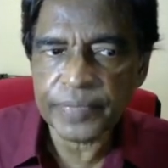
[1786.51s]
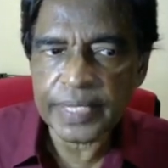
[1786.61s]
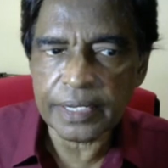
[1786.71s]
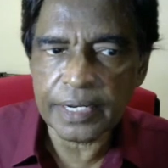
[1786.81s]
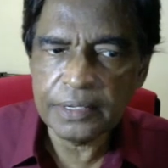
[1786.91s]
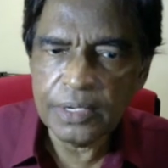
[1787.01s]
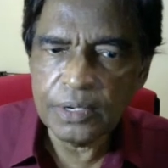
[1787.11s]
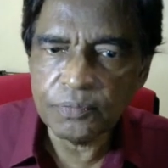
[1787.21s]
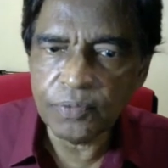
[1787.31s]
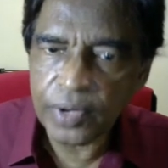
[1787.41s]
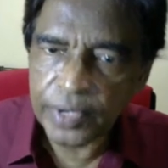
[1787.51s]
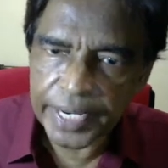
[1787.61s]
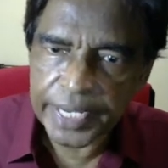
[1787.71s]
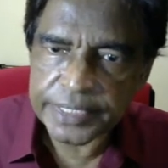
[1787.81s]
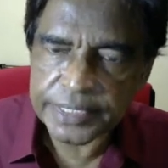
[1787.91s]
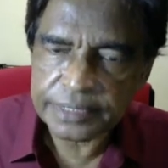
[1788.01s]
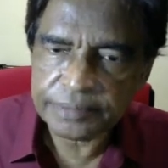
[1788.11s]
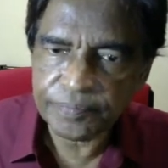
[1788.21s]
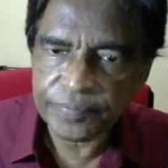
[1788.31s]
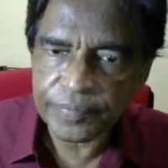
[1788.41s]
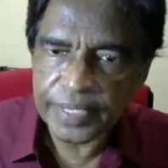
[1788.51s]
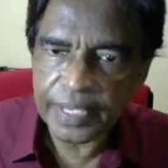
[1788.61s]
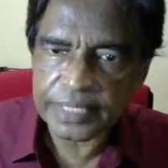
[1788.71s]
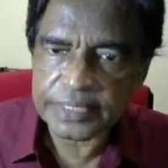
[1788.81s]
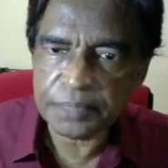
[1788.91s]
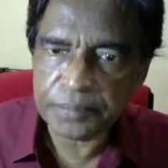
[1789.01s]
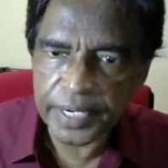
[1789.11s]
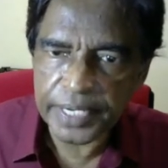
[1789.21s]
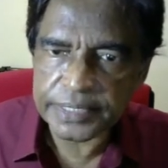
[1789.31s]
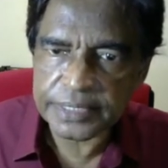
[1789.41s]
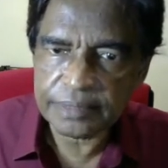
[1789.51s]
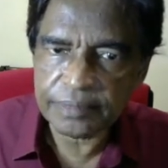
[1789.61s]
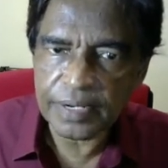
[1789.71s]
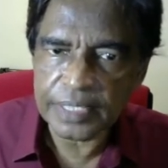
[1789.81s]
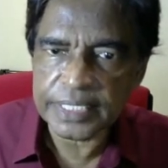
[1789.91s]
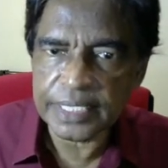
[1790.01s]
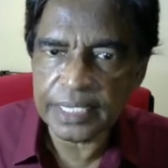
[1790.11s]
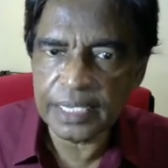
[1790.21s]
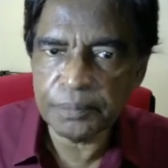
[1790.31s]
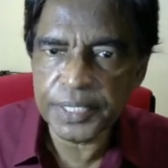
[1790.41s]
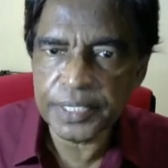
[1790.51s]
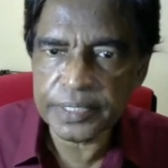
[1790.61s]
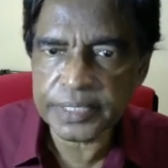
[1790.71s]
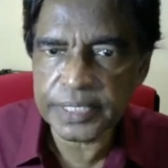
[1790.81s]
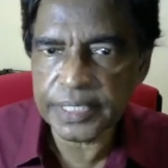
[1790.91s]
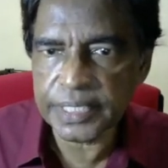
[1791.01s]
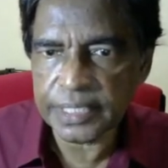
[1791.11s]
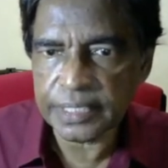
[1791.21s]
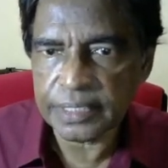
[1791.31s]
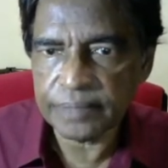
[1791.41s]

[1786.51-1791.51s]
right? For grades, exam grades, let's say A, B, C, D.